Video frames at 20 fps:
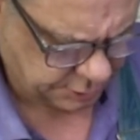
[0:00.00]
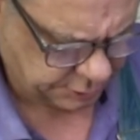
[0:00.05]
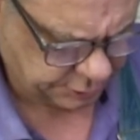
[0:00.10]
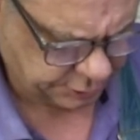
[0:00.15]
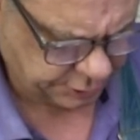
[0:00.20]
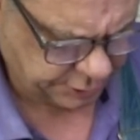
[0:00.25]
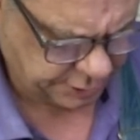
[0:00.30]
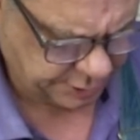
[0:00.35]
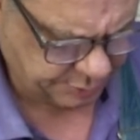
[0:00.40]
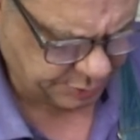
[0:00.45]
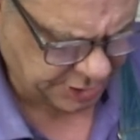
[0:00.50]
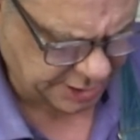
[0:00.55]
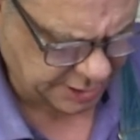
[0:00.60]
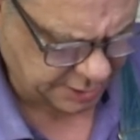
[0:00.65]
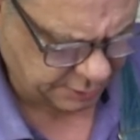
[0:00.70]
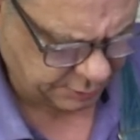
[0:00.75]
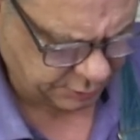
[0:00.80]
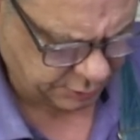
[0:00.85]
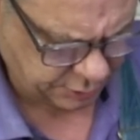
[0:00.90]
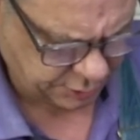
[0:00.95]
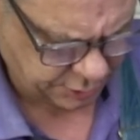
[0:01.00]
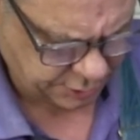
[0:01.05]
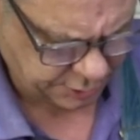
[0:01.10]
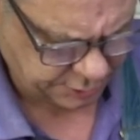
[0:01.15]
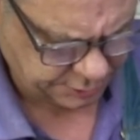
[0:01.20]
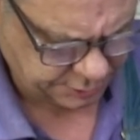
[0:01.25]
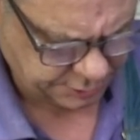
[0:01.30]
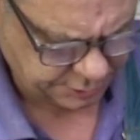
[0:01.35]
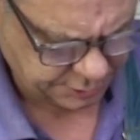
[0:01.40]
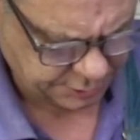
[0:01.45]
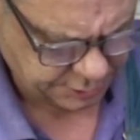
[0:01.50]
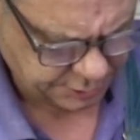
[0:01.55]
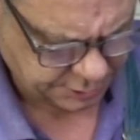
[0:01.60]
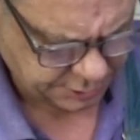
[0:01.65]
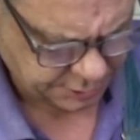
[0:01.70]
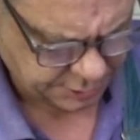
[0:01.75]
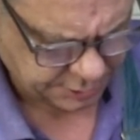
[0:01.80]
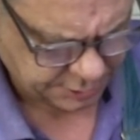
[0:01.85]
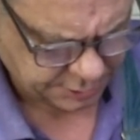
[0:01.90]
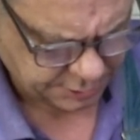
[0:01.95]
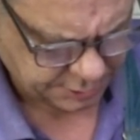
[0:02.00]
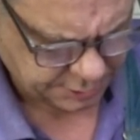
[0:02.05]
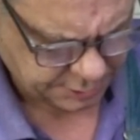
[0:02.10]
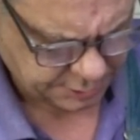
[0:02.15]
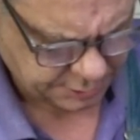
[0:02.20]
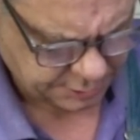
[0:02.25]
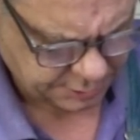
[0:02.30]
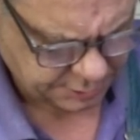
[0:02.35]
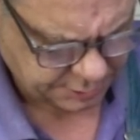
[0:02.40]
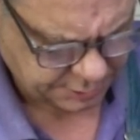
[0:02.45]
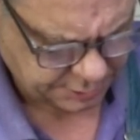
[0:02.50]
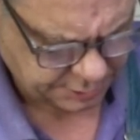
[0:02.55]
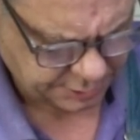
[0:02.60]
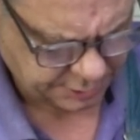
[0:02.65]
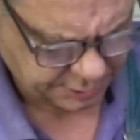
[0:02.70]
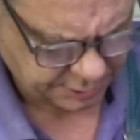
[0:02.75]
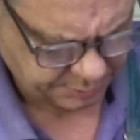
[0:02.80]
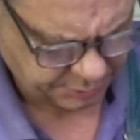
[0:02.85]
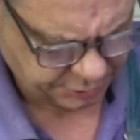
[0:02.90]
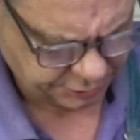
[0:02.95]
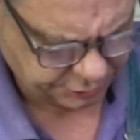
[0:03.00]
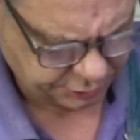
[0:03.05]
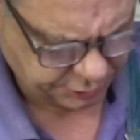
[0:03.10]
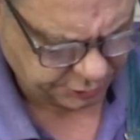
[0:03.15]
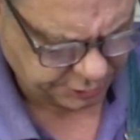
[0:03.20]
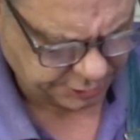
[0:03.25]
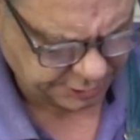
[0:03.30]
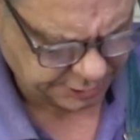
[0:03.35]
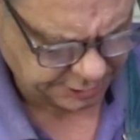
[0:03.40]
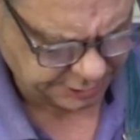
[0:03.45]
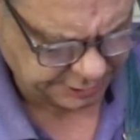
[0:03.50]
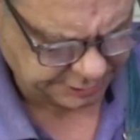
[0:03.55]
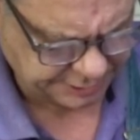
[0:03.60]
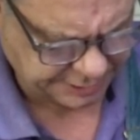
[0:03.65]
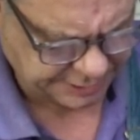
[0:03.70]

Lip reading: Turn the power on, and I'm going to turn the heat